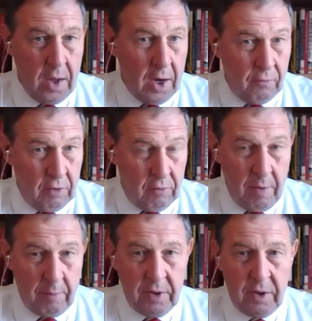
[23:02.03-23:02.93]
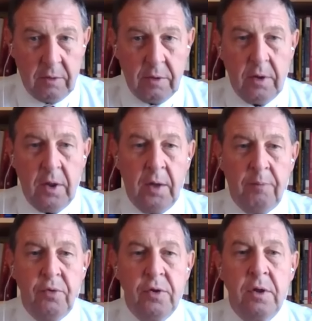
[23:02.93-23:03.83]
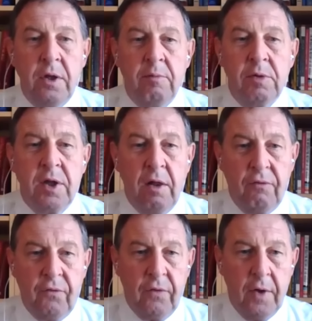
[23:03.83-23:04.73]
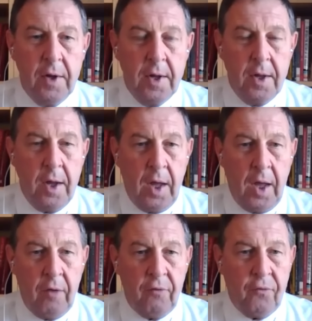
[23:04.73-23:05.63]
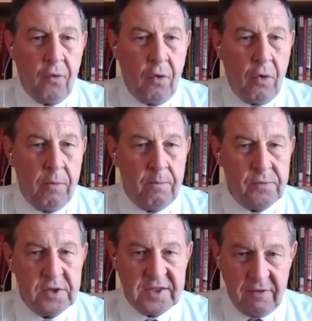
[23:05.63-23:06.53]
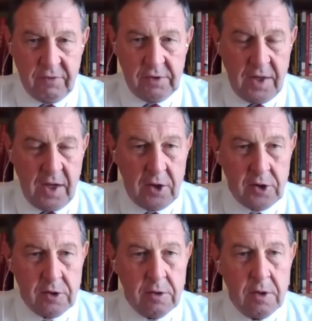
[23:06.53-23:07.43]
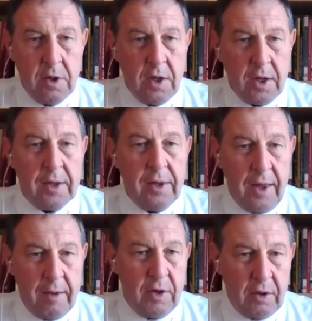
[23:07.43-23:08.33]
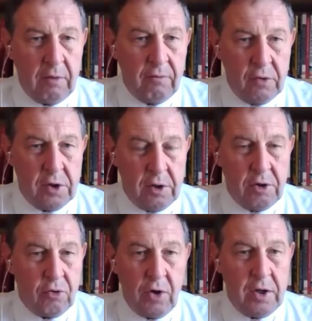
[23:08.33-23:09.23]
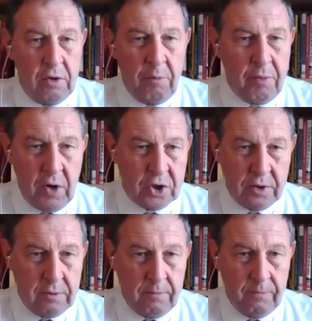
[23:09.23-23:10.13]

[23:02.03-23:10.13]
And we remember that Putin himself, for several days, claimed that it was a Ukrainian operation.